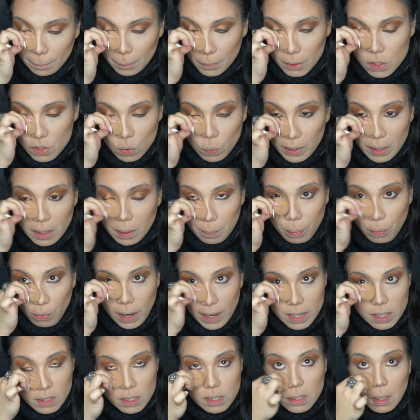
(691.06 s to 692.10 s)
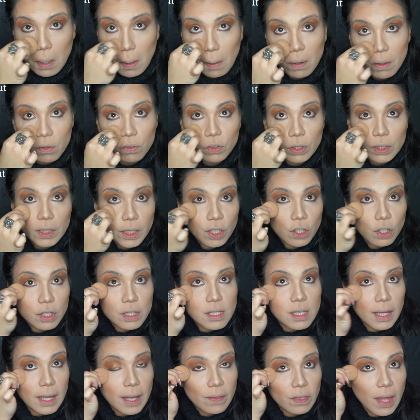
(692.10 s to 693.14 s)
So we're gonna press really good
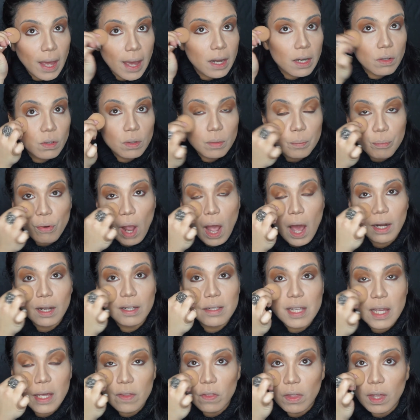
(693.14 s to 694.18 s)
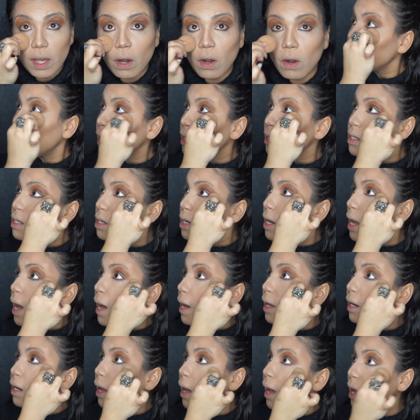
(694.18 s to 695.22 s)
to get that product in there and to
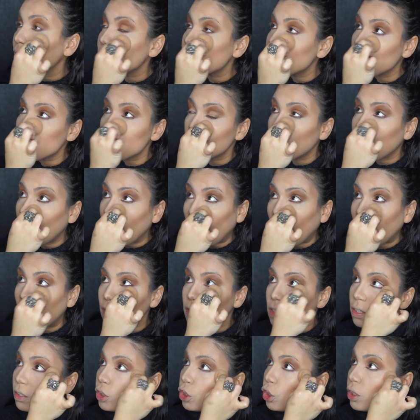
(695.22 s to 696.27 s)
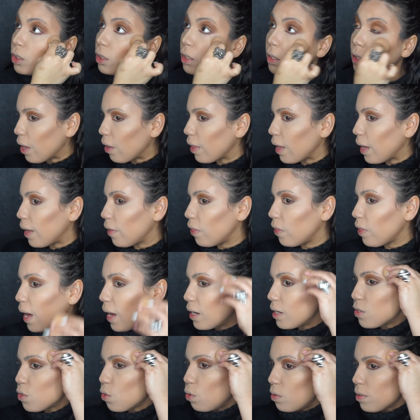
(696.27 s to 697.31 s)
not have such a caked look. Now that
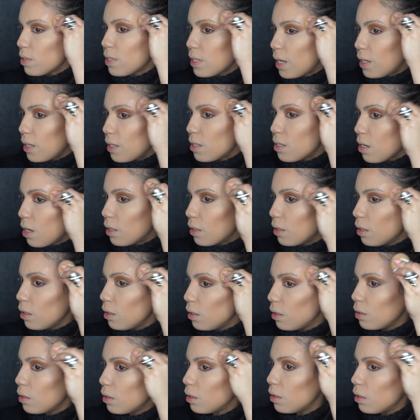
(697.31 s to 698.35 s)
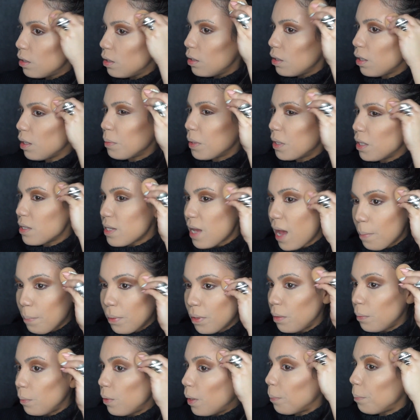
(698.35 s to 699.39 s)
that is all said and done, I'm gonna tap
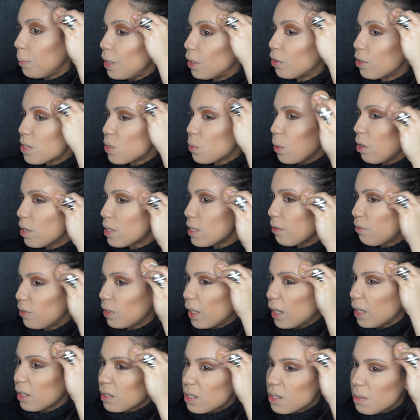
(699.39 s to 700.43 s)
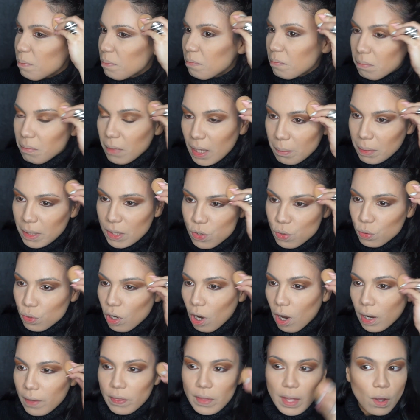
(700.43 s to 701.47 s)
up here as well because I feel like it may be too
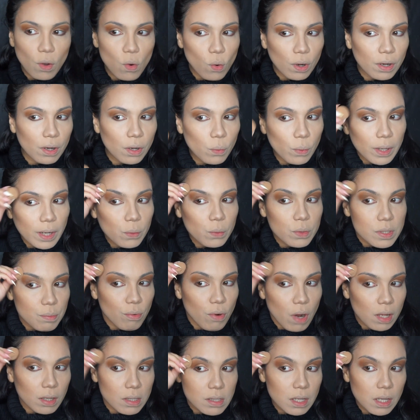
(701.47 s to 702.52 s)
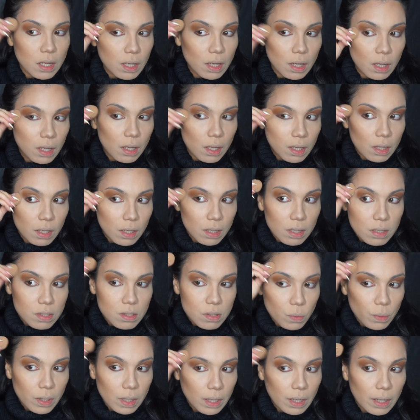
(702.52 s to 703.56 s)
dark in that corner when I was bronzing.
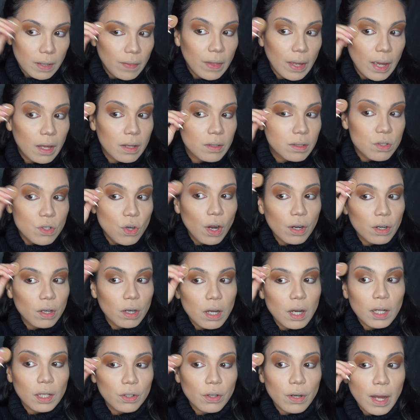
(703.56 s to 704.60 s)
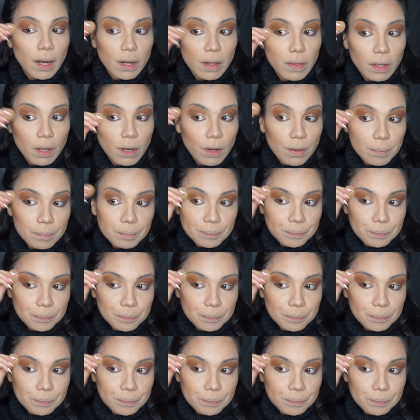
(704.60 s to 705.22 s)
So we're gonna get that darker color out of there.